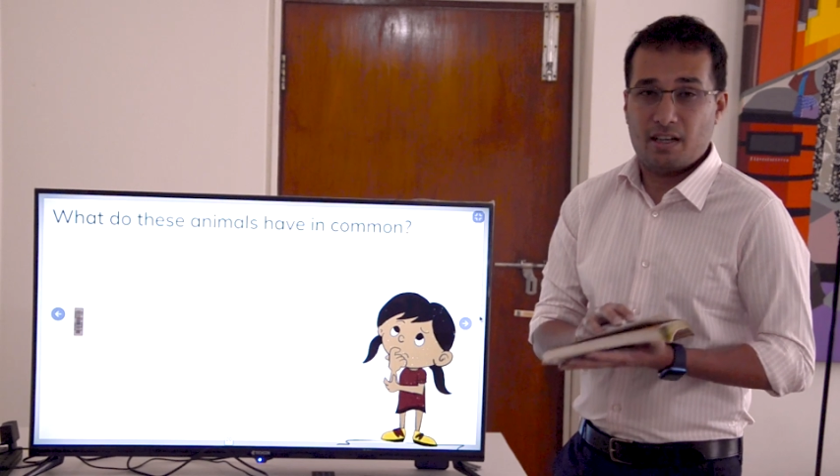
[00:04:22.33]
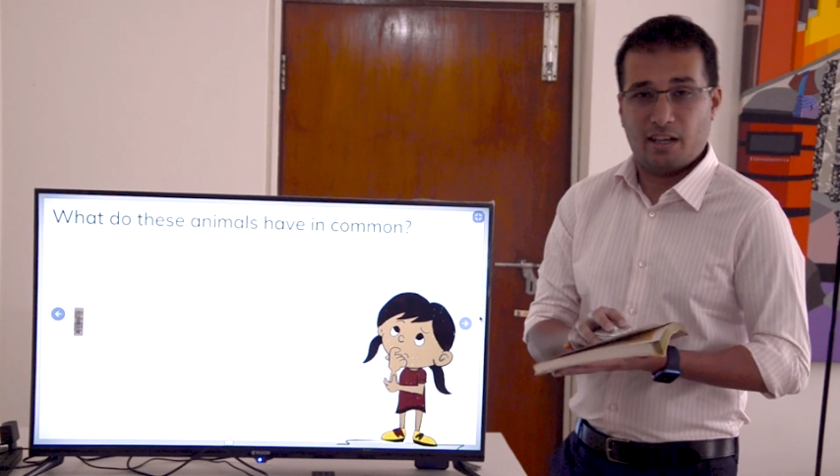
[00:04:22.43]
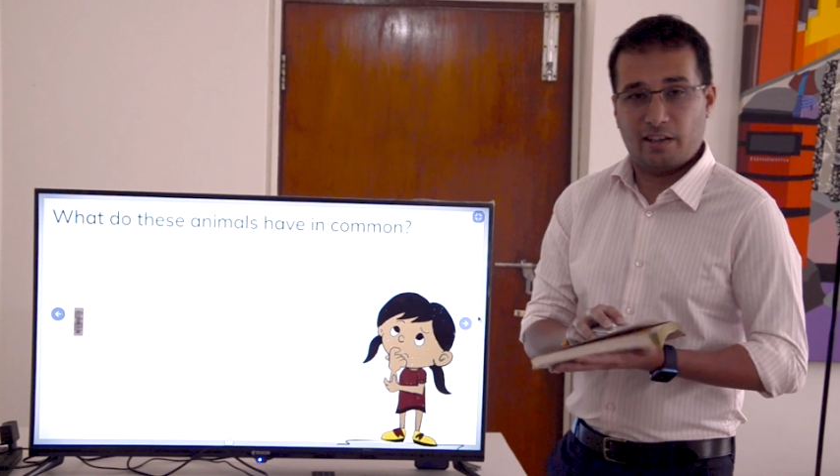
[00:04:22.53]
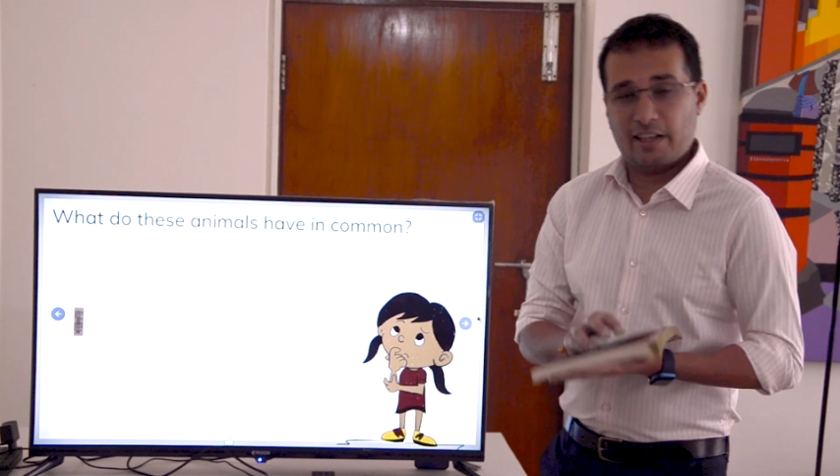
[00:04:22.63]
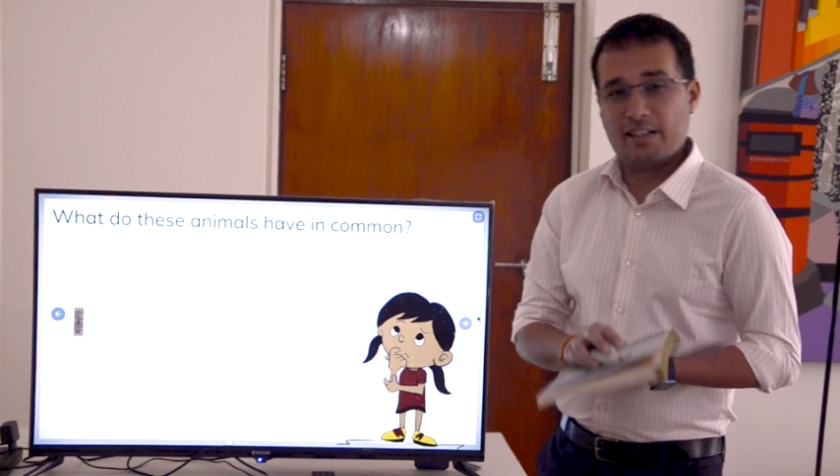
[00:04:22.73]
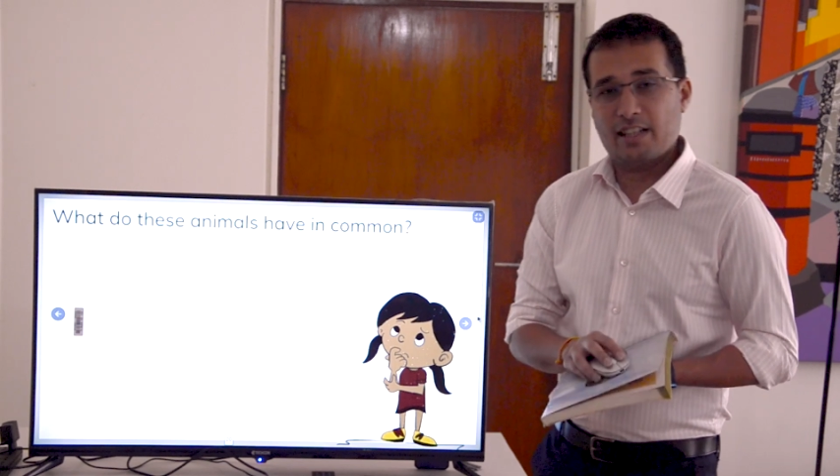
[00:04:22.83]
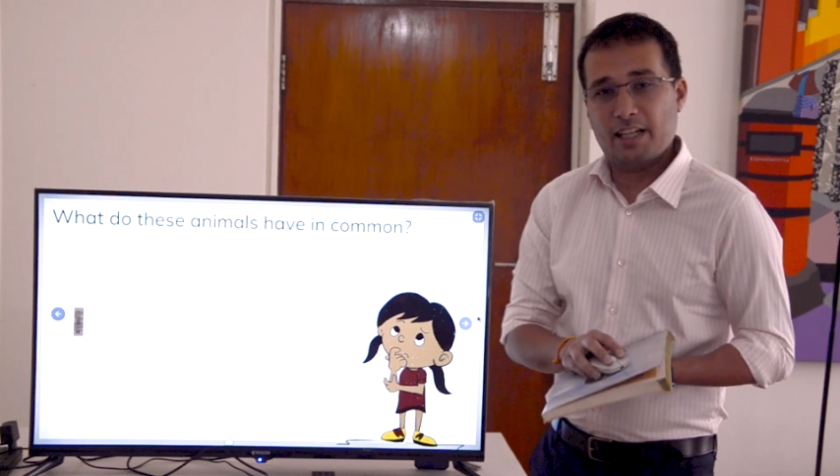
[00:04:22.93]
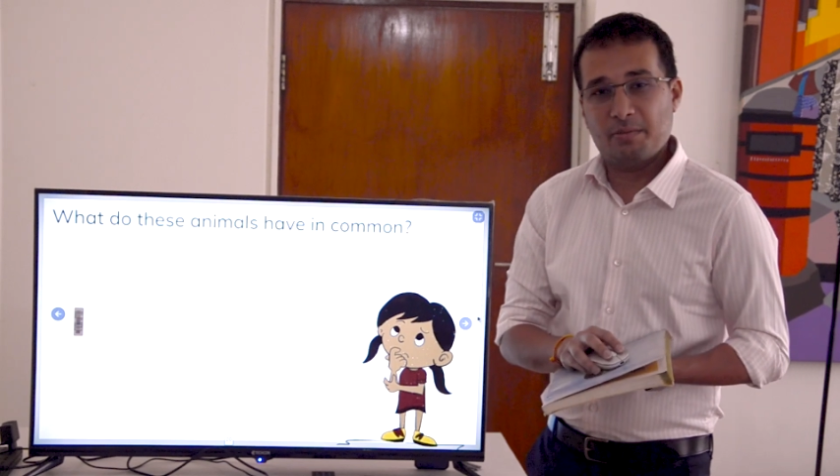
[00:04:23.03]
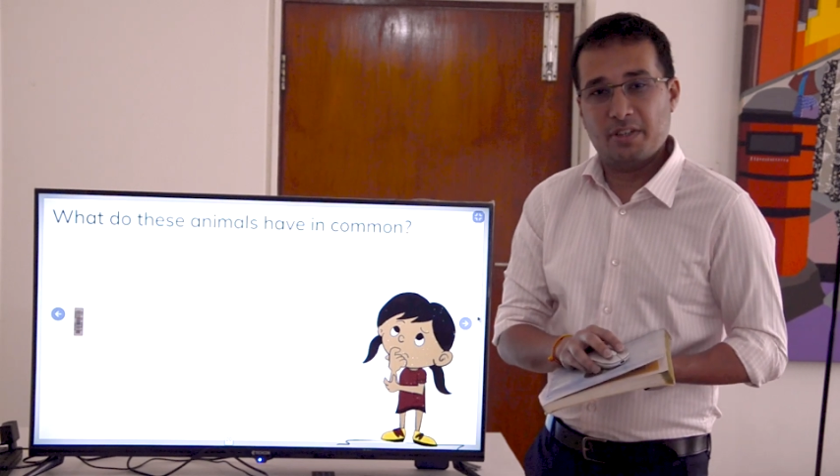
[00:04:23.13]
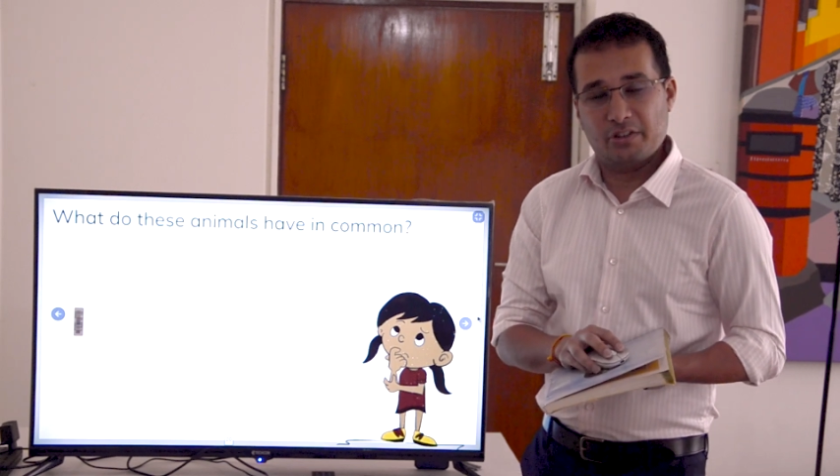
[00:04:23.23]
a great
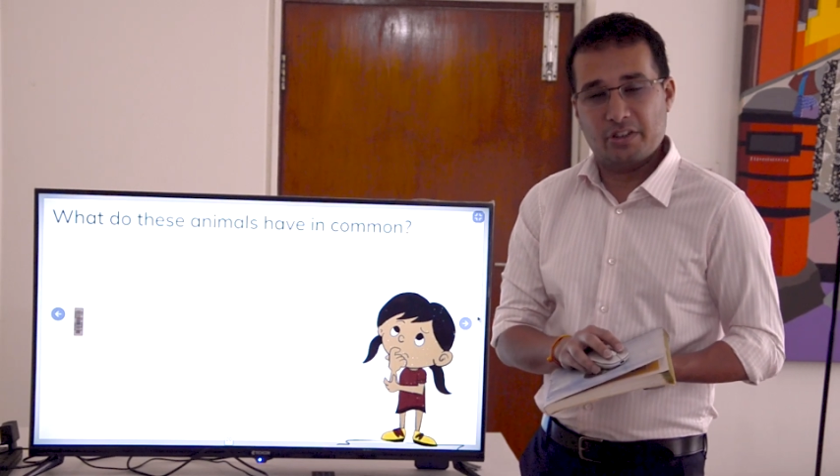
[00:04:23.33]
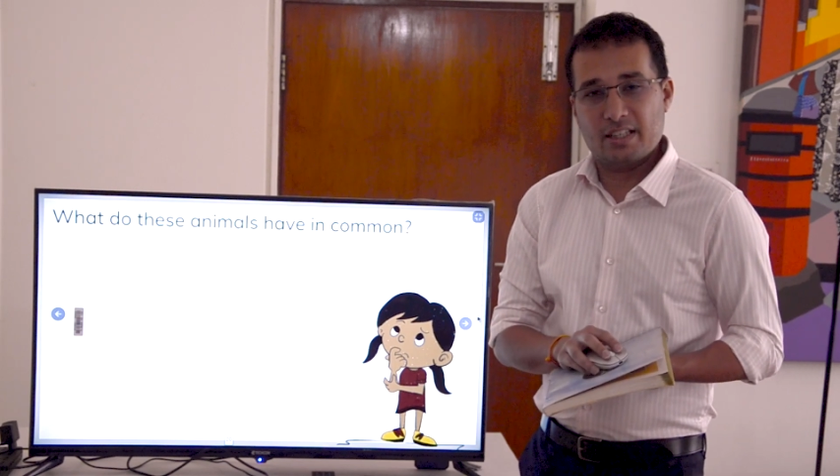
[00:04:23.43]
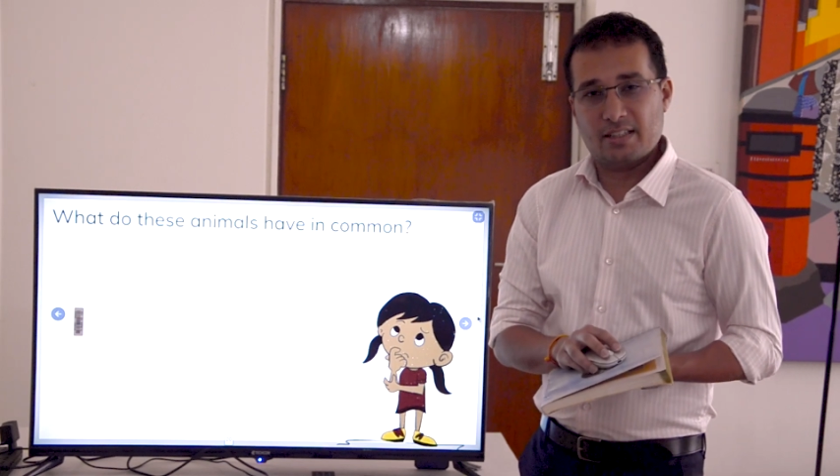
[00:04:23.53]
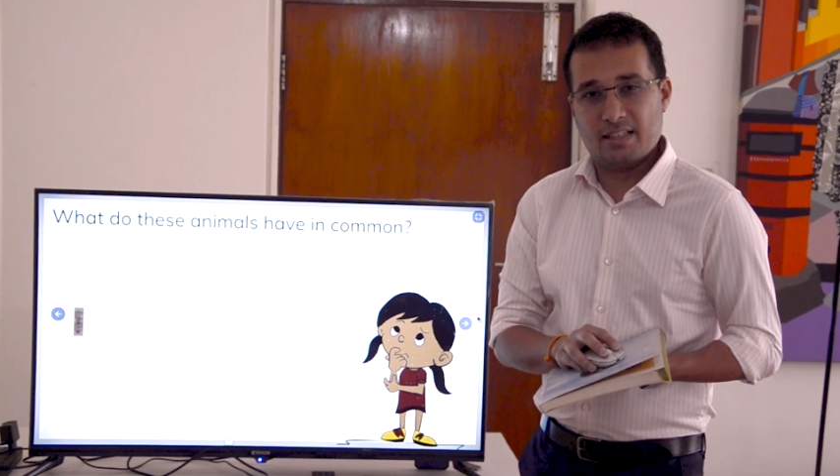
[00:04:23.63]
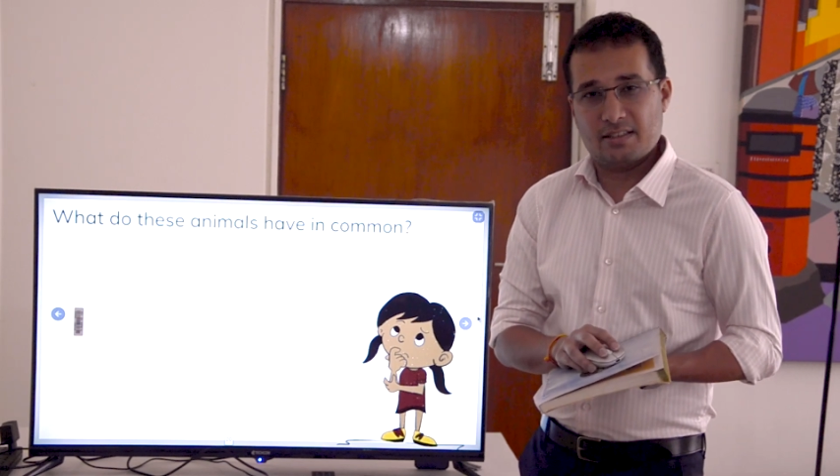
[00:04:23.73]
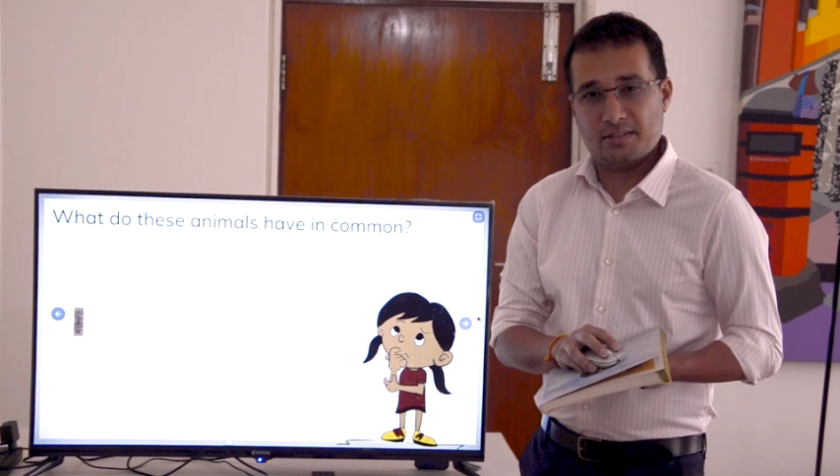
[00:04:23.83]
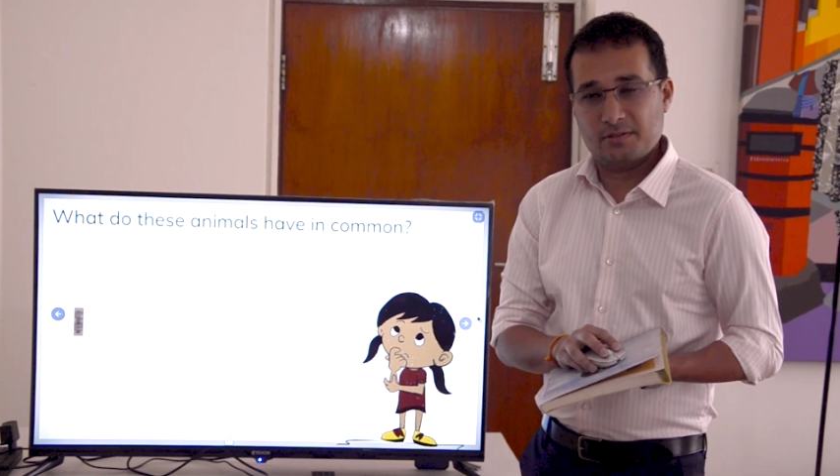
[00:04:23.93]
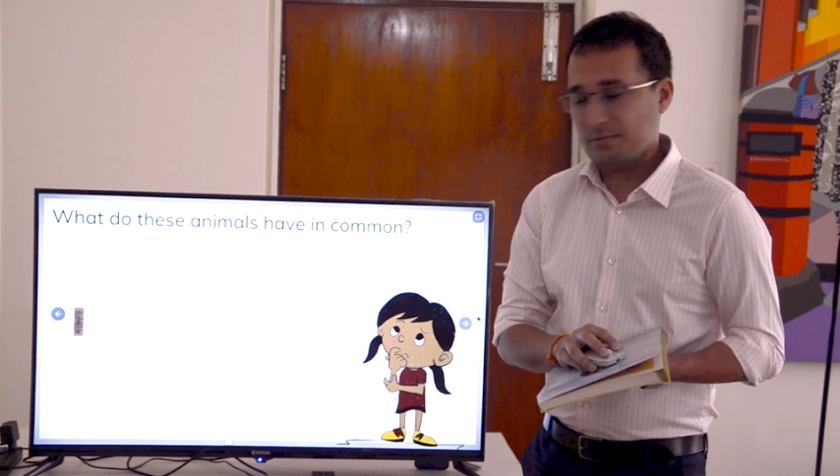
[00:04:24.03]
time in today's lesson.